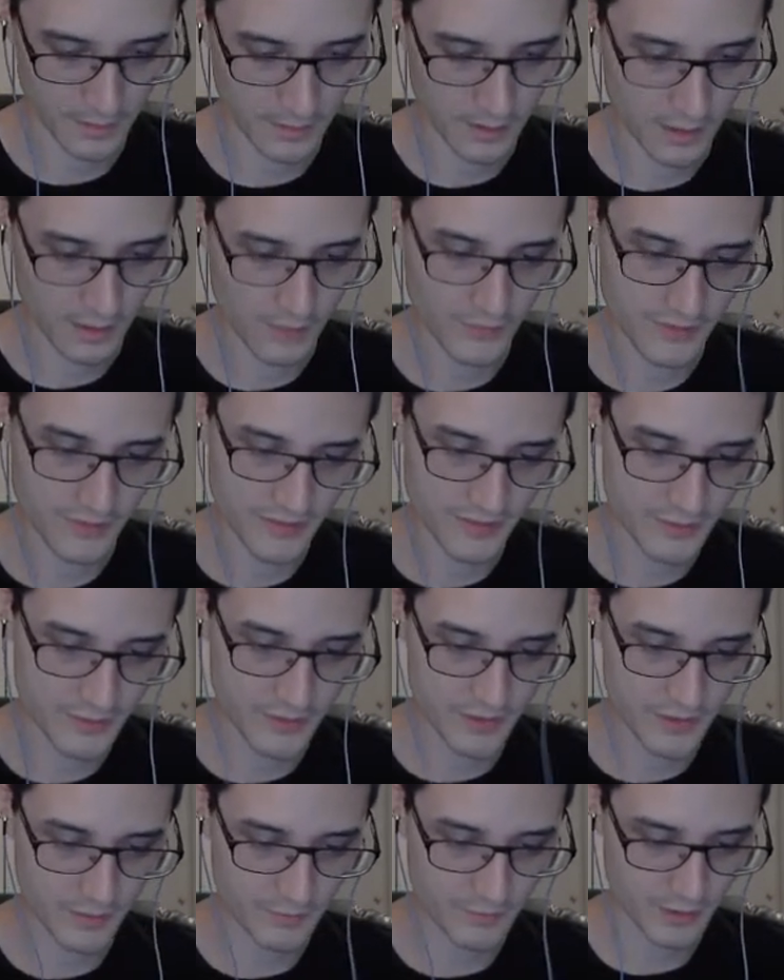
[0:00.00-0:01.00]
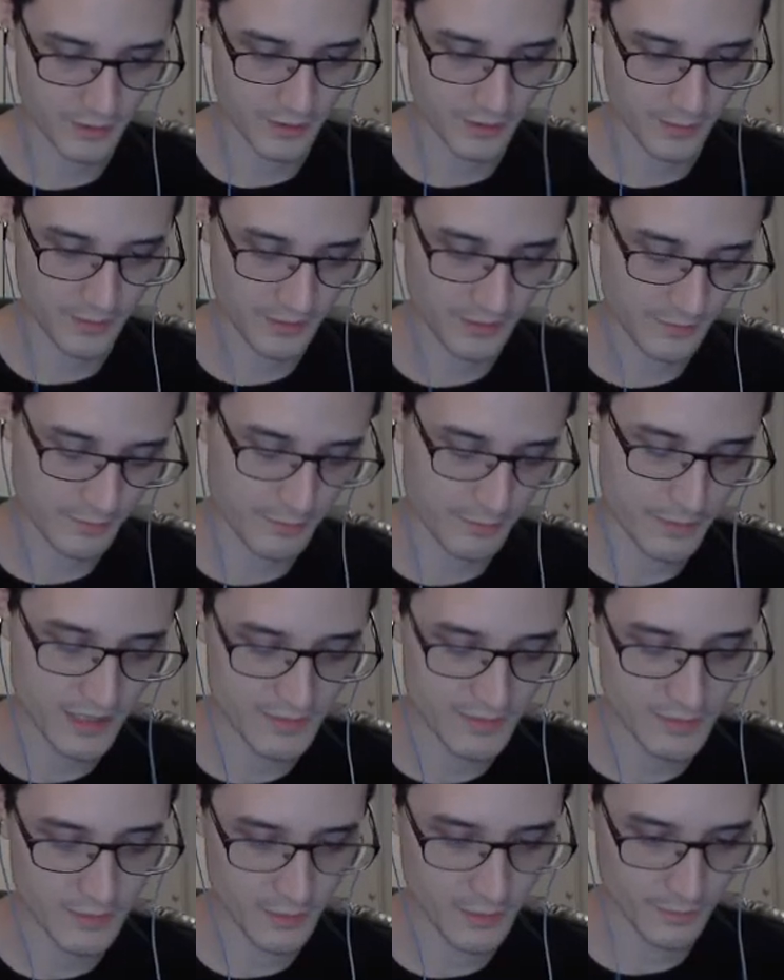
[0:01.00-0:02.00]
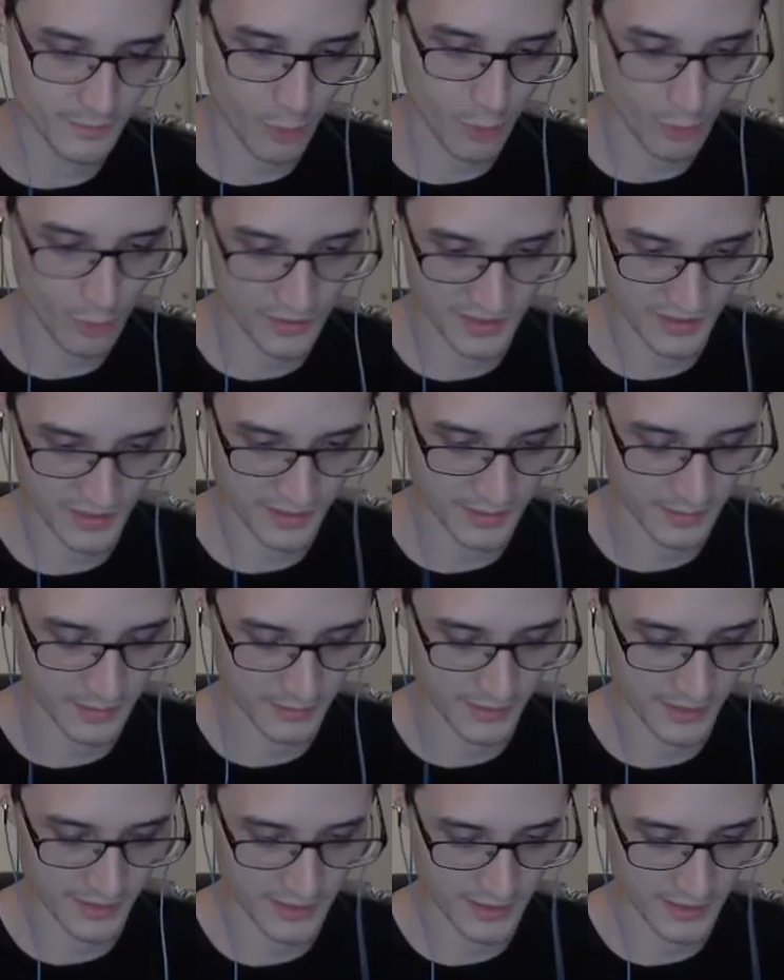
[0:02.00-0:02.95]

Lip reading: If it did do something, I mean, minimal poison it at least,